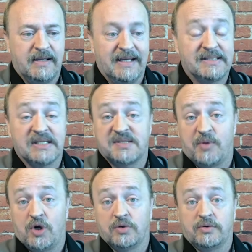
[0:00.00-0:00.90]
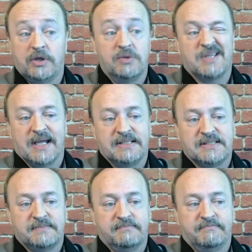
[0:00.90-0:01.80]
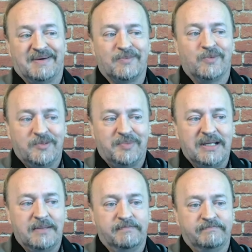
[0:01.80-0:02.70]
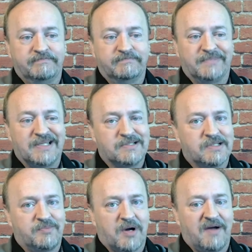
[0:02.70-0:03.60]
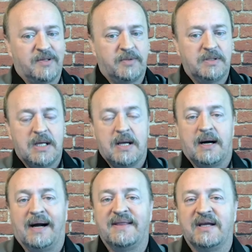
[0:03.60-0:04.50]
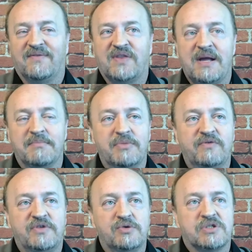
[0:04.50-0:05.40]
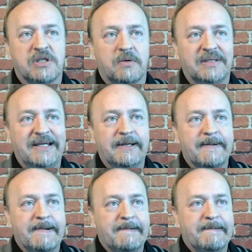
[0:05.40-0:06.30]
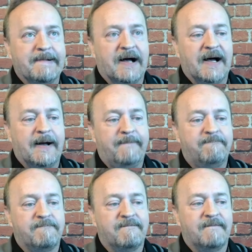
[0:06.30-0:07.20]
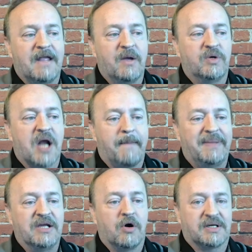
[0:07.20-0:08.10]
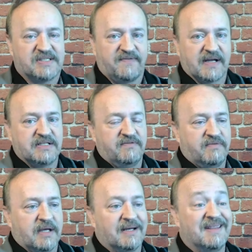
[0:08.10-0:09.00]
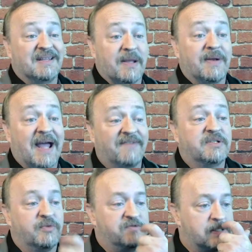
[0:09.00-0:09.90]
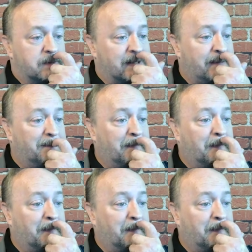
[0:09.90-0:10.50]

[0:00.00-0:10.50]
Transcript: it's a small use case, but it would be potentially profitable. I think if they move too slowly, uh, it would not be cost effective, and I think they would have to move slowly.